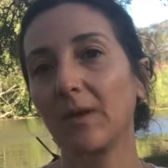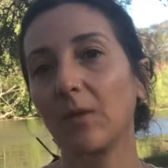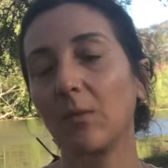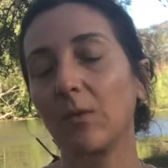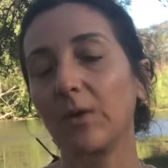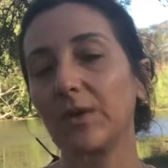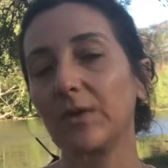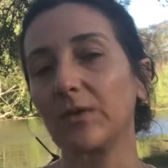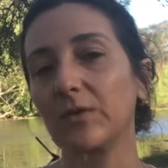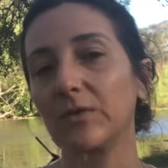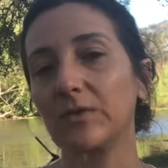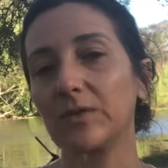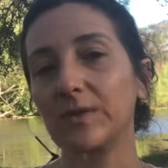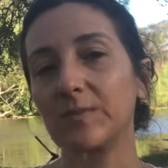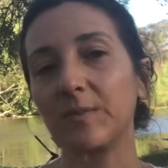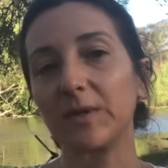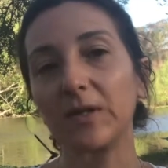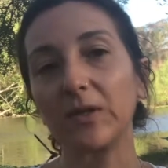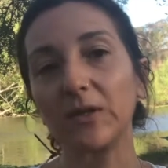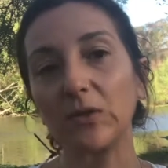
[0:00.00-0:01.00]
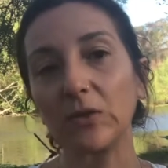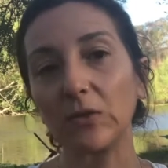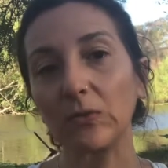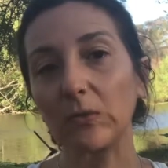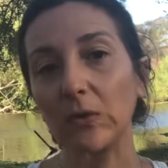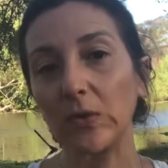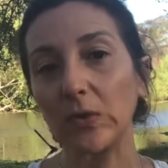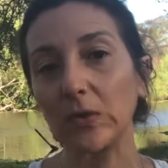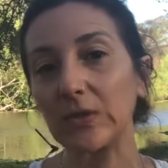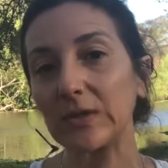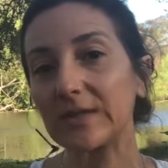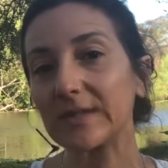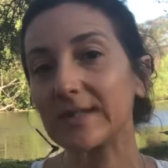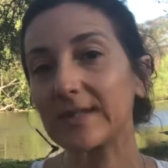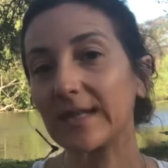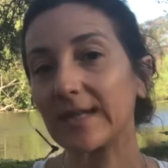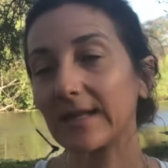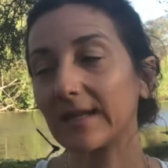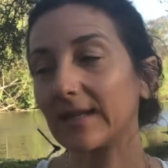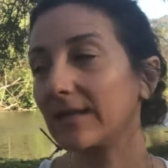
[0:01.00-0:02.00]
one of those pillow
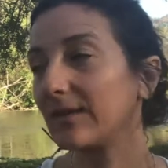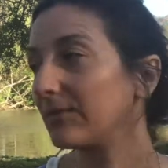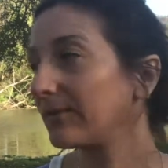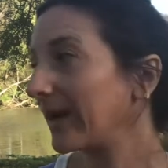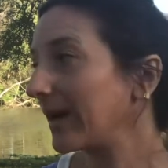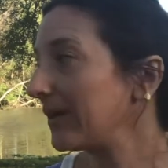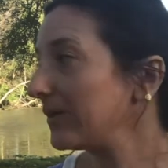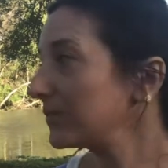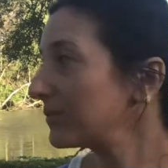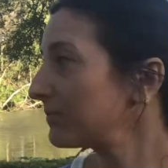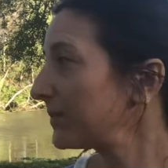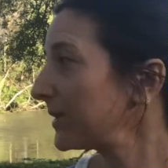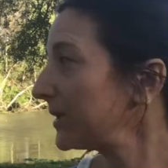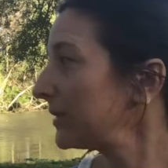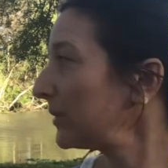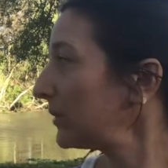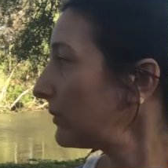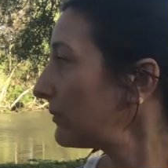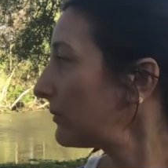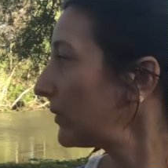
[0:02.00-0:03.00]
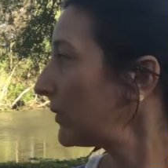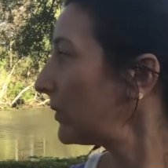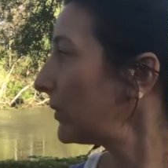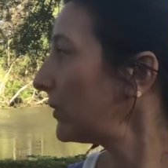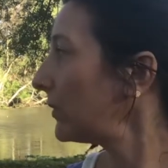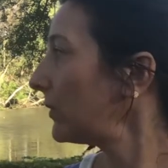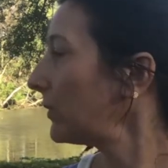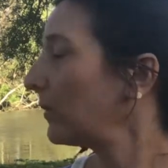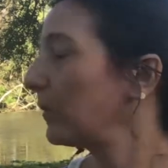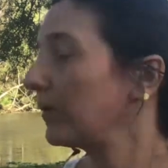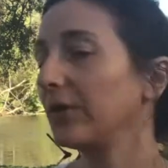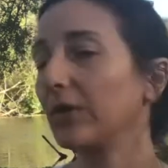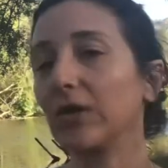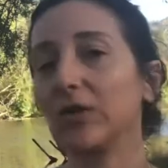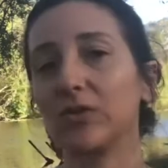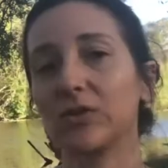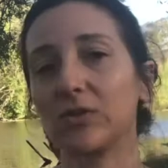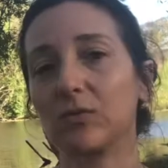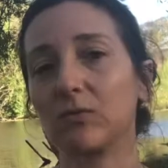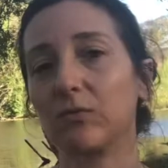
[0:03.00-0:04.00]
rolls, like a round pillow roll, or you
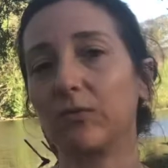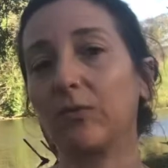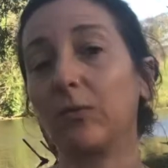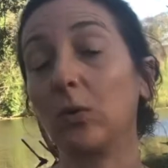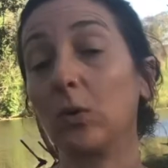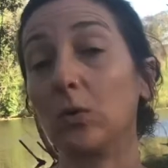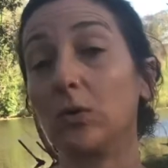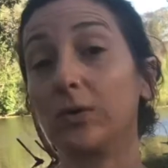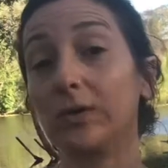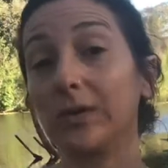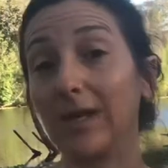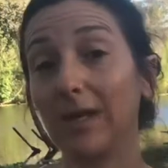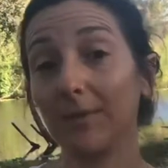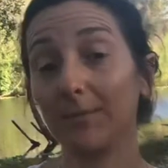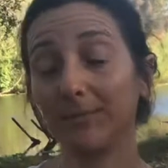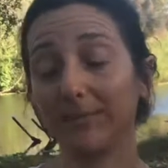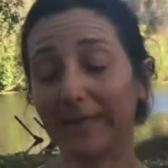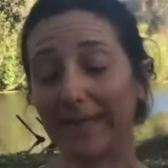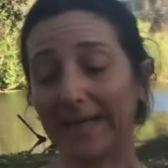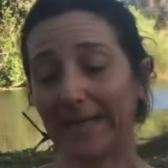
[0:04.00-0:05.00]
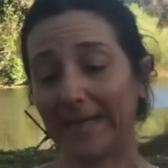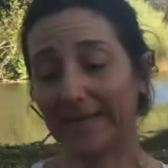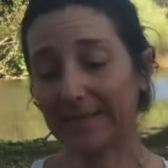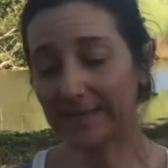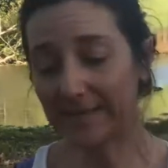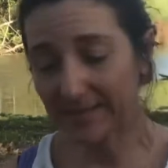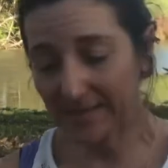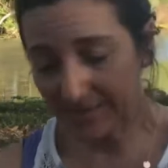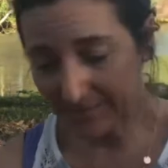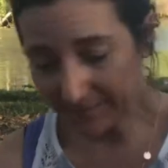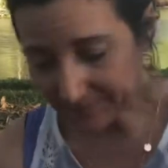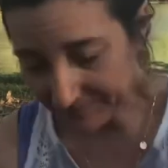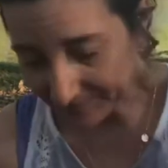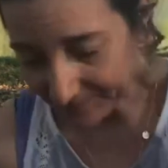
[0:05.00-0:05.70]
can just roll up blankets.